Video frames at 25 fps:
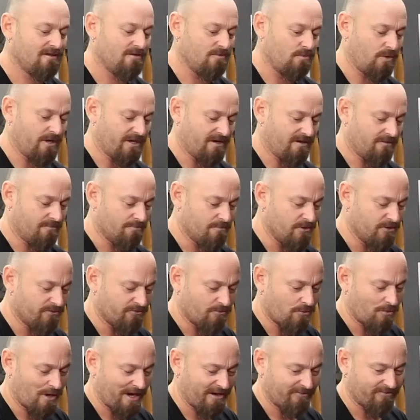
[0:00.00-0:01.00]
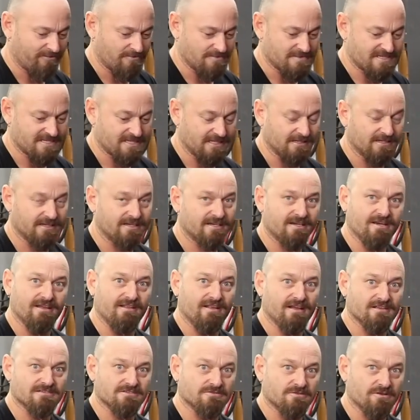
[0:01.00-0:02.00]
when you move away from silicon and
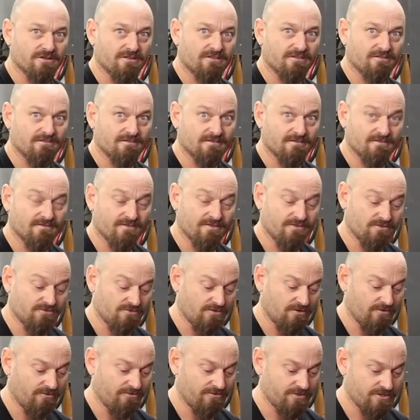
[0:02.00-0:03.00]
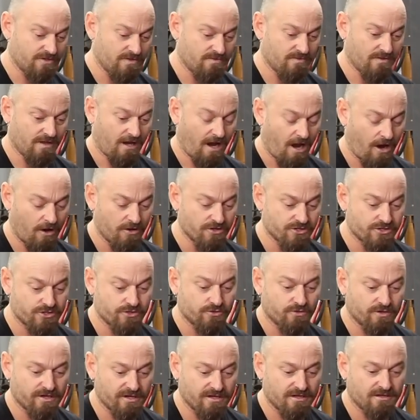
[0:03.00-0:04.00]
that sort of sort of the hose
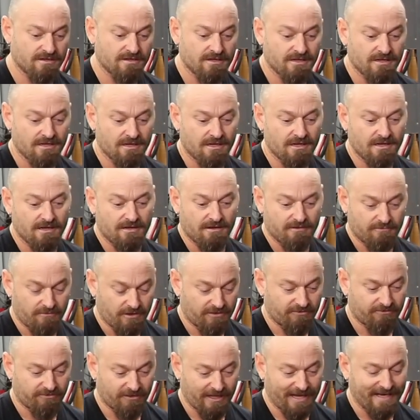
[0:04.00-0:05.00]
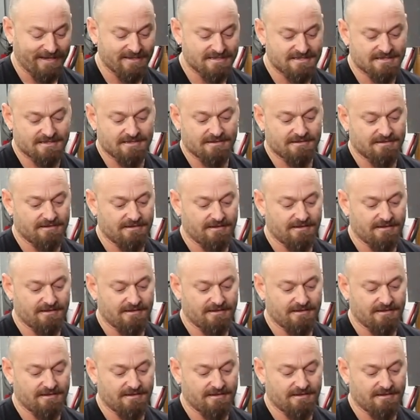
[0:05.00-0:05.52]
joiner with flex,